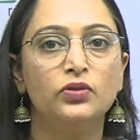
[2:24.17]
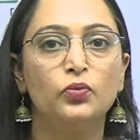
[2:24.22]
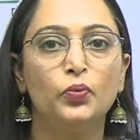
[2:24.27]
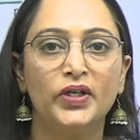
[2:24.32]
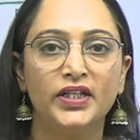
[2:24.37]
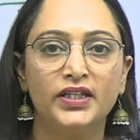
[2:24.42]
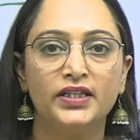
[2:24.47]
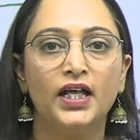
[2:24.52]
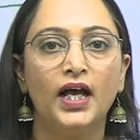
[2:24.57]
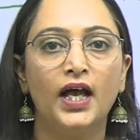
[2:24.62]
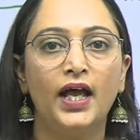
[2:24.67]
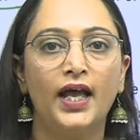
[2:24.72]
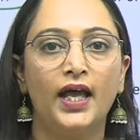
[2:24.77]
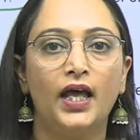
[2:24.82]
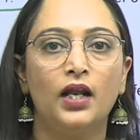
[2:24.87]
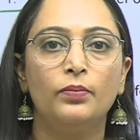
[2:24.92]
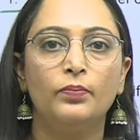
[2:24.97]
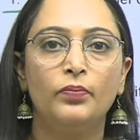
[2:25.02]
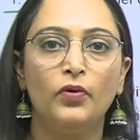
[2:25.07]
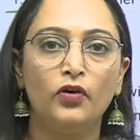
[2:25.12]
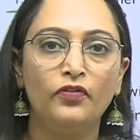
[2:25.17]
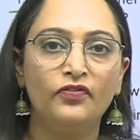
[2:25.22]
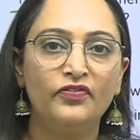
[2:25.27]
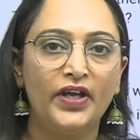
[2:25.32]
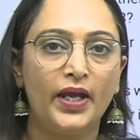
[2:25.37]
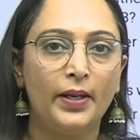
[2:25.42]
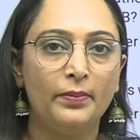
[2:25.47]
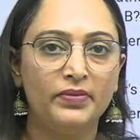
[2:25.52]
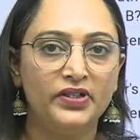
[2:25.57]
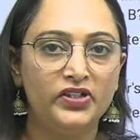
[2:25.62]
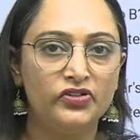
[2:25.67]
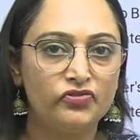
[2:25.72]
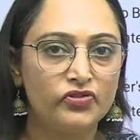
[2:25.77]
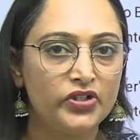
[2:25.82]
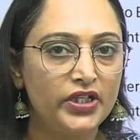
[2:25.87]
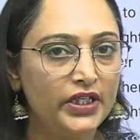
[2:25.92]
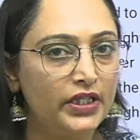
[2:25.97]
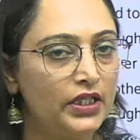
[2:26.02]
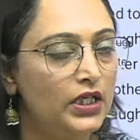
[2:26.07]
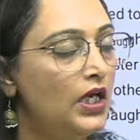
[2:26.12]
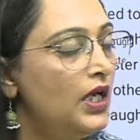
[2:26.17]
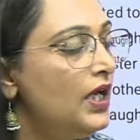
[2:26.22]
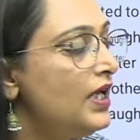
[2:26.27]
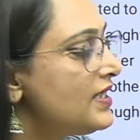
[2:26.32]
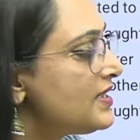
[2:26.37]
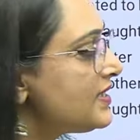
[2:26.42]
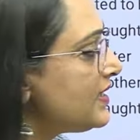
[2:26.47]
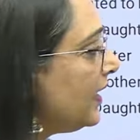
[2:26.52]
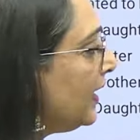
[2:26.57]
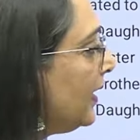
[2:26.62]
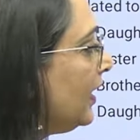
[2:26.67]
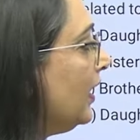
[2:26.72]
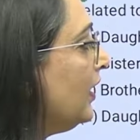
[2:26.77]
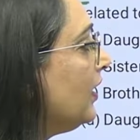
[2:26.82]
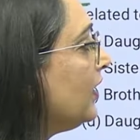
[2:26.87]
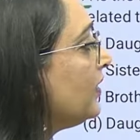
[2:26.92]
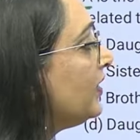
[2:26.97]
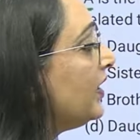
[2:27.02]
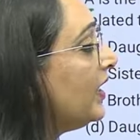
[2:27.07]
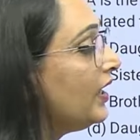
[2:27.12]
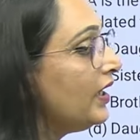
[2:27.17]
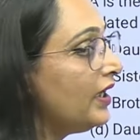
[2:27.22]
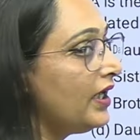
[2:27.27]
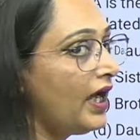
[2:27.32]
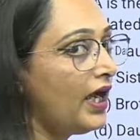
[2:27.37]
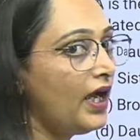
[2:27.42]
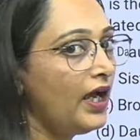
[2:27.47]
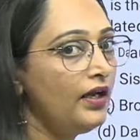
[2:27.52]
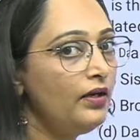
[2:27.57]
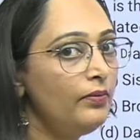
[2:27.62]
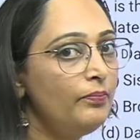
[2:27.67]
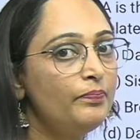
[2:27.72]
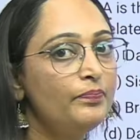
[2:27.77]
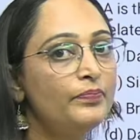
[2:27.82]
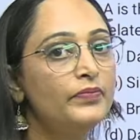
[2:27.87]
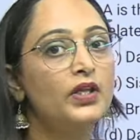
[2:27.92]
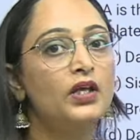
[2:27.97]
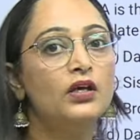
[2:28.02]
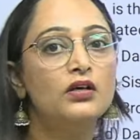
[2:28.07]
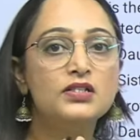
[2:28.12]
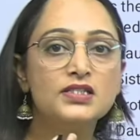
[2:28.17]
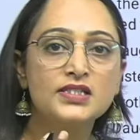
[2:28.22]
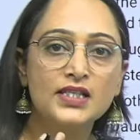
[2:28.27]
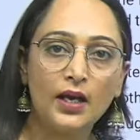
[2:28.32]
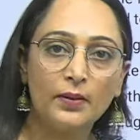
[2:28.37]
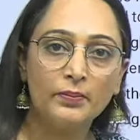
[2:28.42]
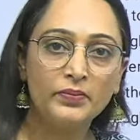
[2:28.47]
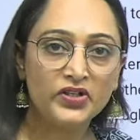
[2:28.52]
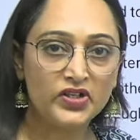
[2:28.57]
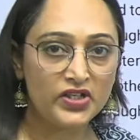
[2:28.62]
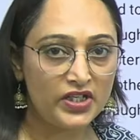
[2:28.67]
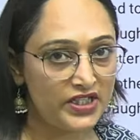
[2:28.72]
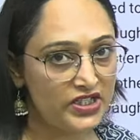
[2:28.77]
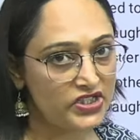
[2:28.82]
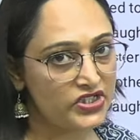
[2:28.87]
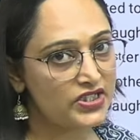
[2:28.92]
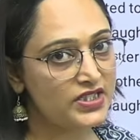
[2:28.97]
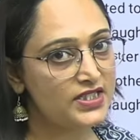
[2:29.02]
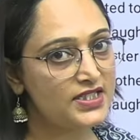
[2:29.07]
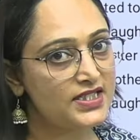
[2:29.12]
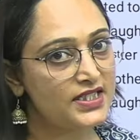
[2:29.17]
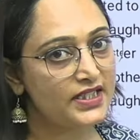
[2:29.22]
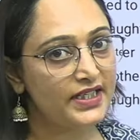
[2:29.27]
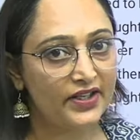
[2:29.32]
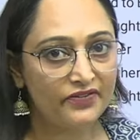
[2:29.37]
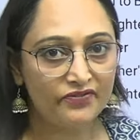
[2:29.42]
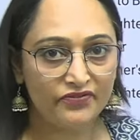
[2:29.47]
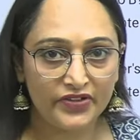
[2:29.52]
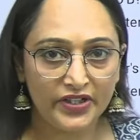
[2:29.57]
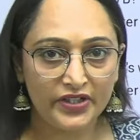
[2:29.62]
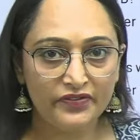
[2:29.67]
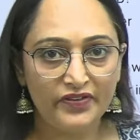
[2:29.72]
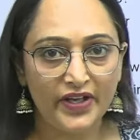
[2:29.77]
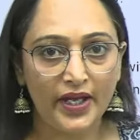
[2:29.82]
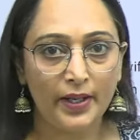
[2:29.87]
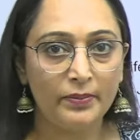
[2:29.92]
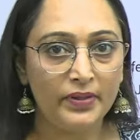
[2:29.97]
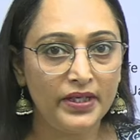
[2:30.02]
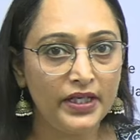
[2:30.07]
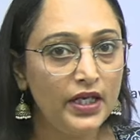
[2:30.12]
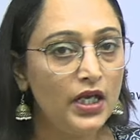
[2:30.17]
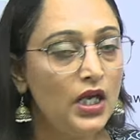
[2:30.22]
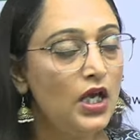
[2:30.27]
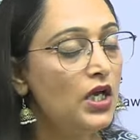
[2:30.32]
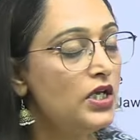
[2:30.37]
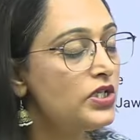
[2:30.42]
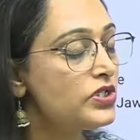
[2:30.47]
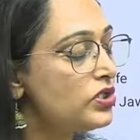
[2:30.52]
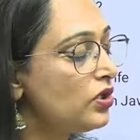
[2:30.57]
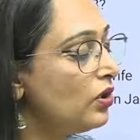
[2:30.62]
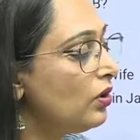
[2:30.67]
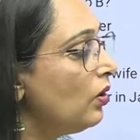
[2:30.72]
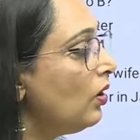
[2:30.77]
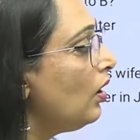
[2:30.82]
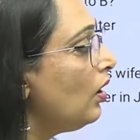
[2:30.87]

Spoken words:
with the help of family tree. See, there are some relations in every family. So,